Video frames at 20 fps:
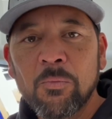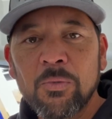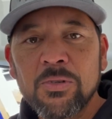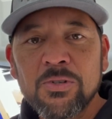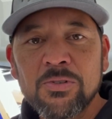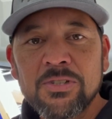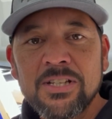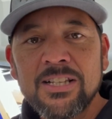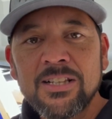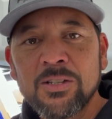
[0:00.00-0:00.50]
when
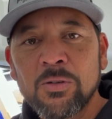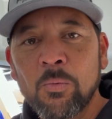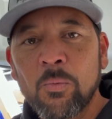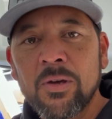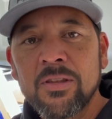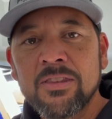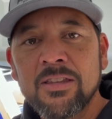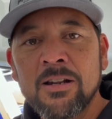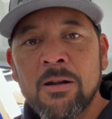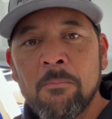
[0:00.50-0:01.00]
you're dealing
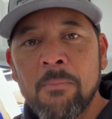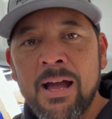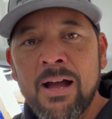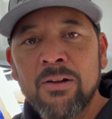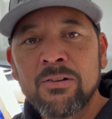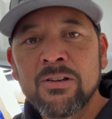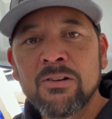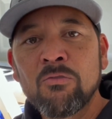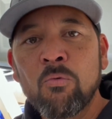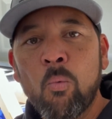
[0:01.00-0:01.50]
with an
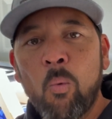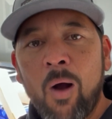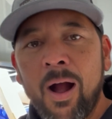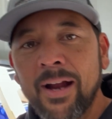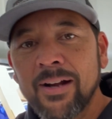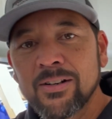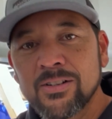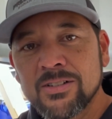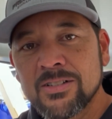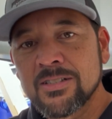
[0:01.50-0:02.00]
amount of
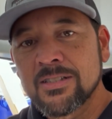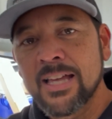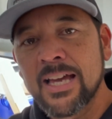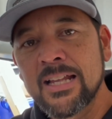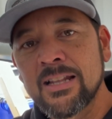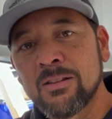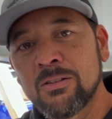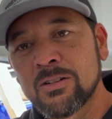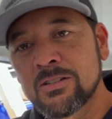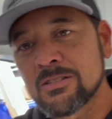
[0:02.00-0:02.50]
wires
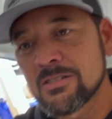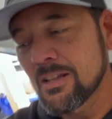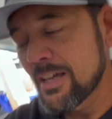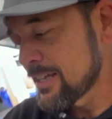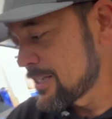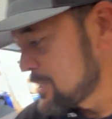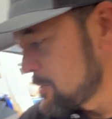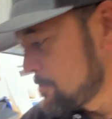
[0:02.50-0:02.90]
that looks like